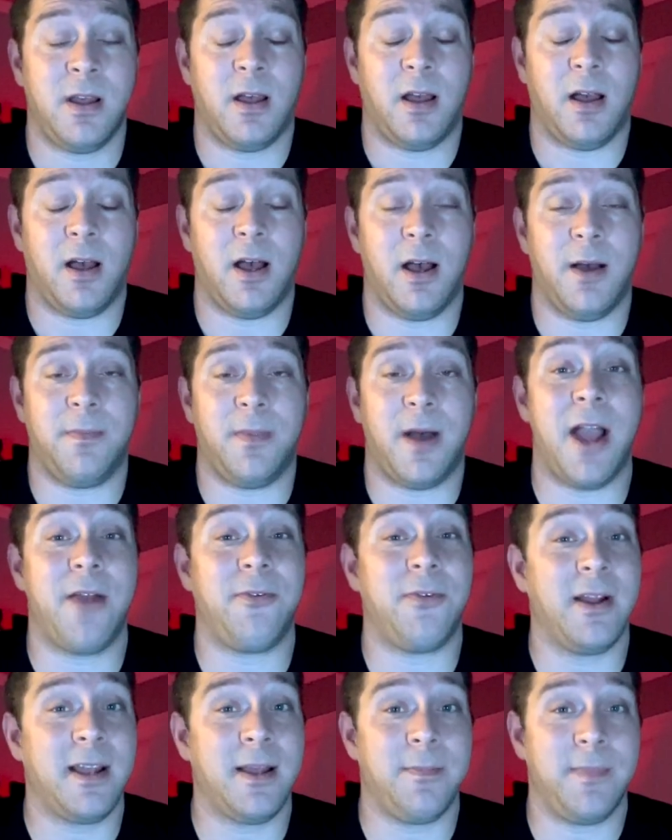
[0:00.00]
I
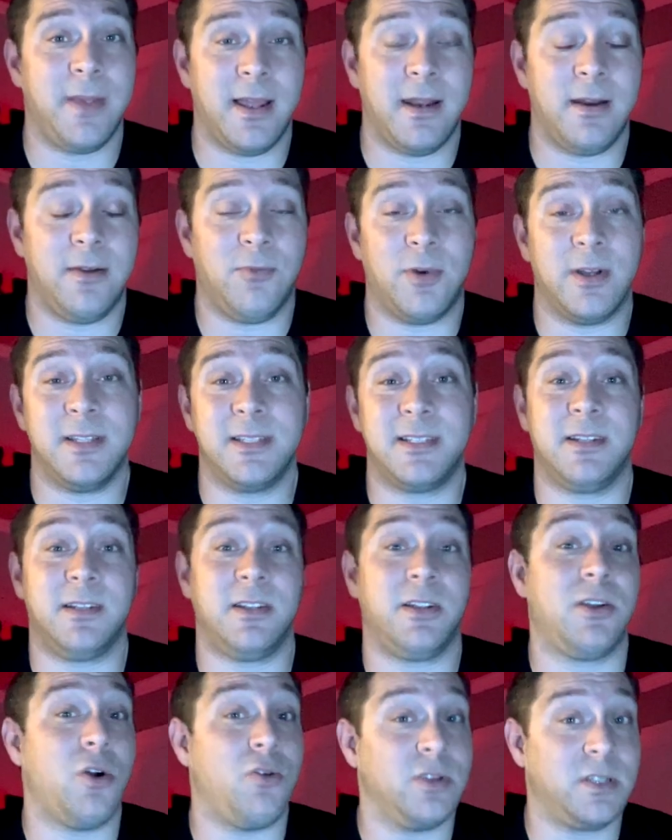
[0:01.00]
recommend ones in
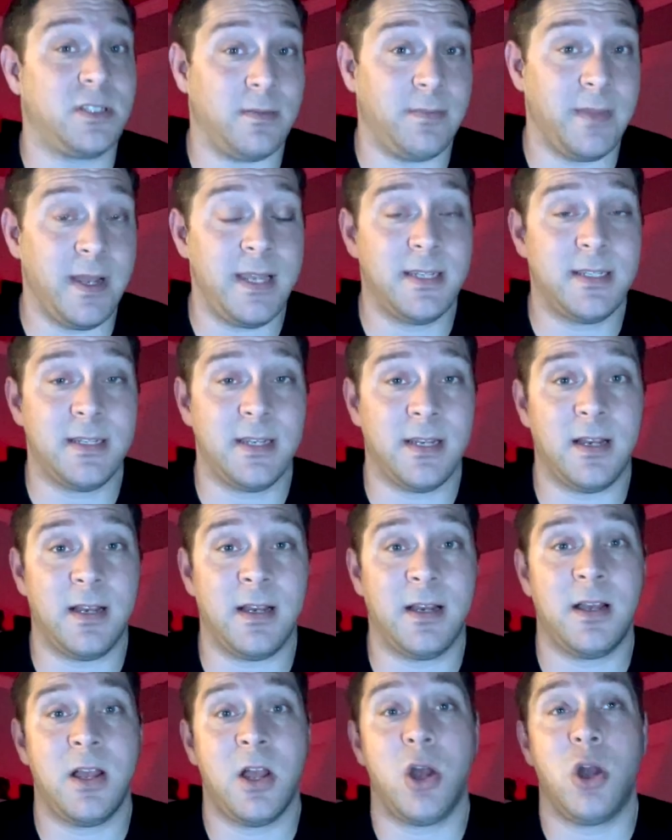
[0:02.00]
Costa
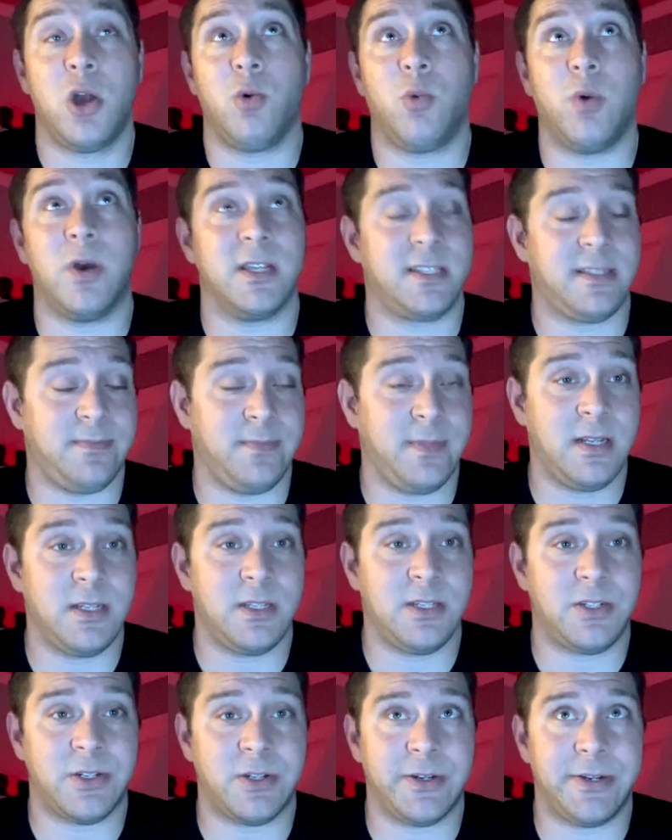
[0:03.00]
Mesa,
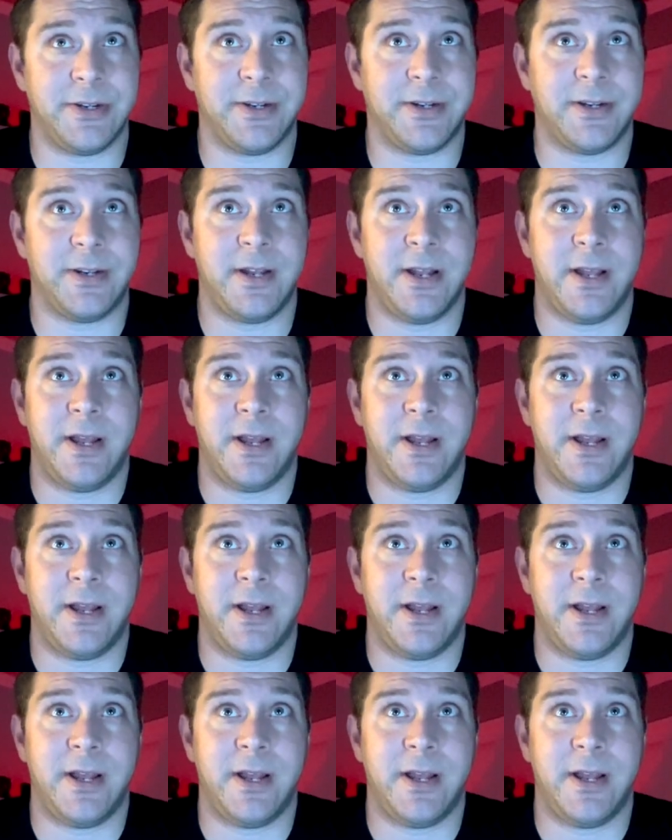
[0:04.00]
Westminster.